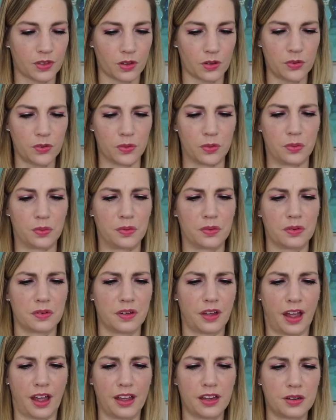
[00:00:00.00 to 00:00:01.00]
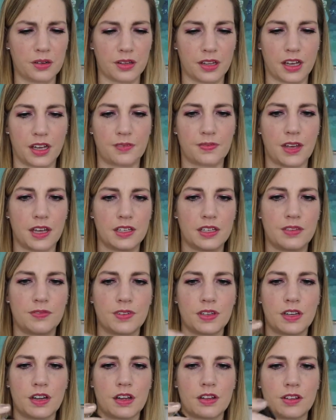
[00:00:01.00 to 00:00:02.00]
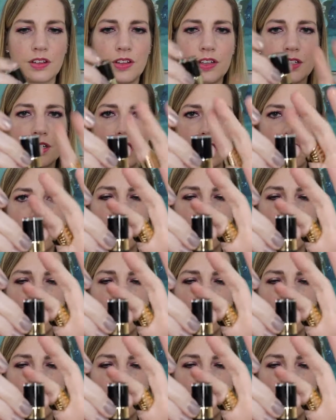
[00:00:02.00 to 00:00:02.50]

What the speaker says: Ooh, I don't think I've even looked at